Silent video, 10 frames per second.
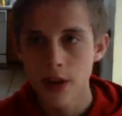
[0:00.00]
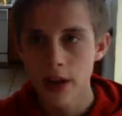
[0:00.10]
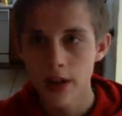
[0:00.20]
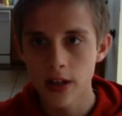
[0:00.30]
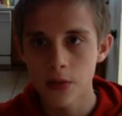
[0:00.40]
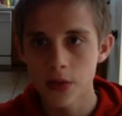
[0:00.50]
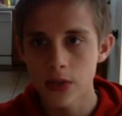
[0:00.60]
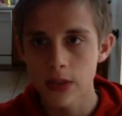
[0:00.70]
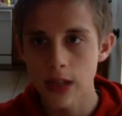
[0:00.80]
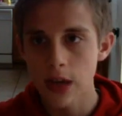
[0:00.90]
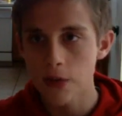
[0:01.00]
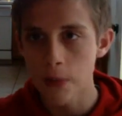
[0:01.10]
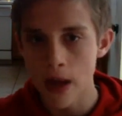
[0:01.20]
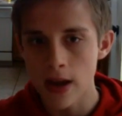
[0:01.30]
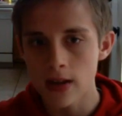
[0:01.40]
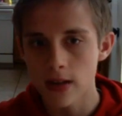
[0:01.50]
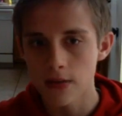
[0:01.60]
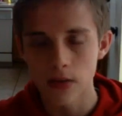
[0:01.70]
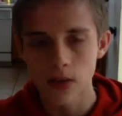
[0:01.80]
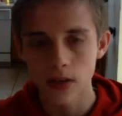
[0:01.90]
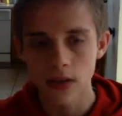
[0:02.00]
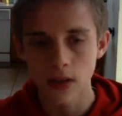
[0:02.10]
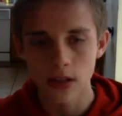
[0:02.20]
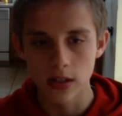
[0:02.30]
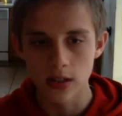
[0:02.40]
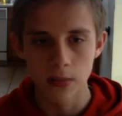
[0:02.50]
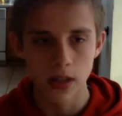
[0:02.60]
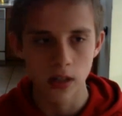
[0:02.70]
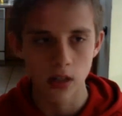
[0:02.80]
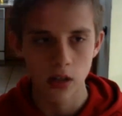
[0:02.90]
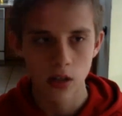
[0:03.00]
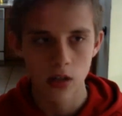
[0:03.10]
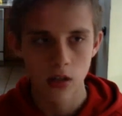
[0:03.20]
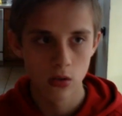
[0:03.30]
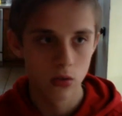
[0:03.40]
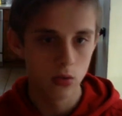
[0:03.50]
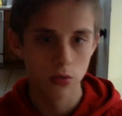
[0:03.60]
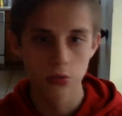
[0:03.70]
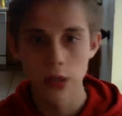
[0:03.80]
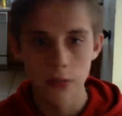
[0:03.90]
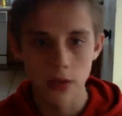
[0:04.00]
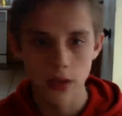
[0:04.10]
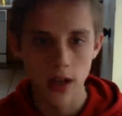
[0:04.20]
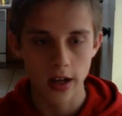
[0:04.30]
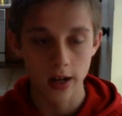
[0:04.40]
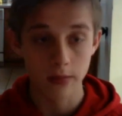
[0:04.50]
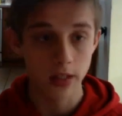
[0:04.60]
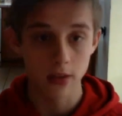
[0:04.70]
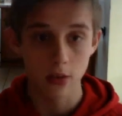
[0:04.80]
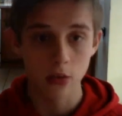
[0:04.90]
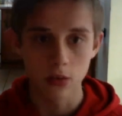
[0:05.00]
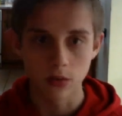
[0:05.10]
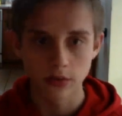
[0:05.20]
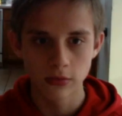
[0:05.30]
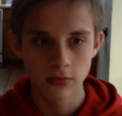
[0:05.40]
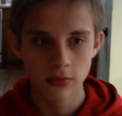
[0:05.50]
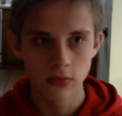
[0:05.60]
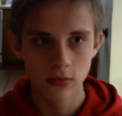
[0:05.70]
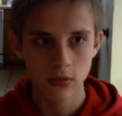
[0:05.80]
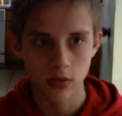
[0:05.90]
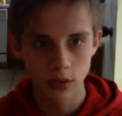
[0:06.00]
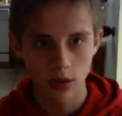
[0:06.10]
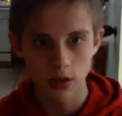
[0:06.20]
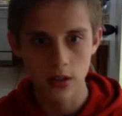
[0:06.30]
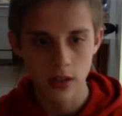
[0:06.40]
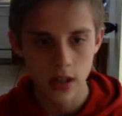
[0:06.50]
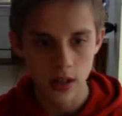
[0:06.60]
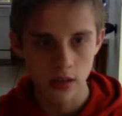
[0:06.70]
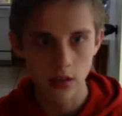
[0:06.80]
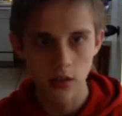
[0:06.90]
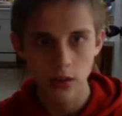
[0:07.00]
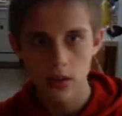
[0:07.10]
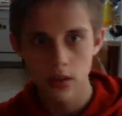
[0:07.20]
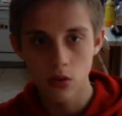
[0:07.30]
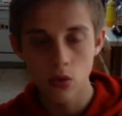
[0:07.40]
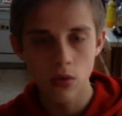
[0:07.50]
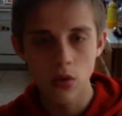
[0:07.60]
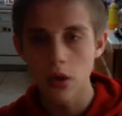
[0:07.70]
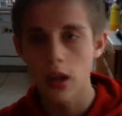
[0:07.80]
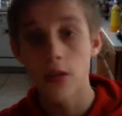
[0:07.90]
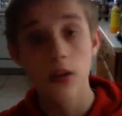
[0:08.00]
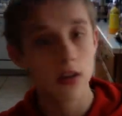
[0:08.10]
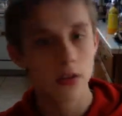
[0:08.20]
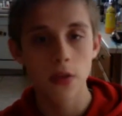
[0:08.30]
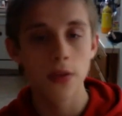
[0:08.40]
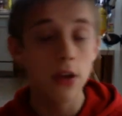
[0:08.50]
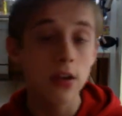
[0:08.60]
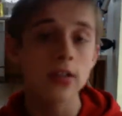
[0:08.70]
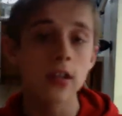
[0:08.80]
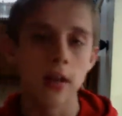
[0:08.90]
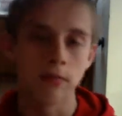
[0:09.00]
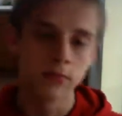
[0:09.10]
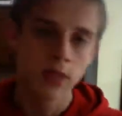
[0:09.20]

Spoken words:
And it was just got repetitive to look at the list. I'm like, ooh, Green Book got nominated. Cool. And there it is again. There it is. Okay, there it is again.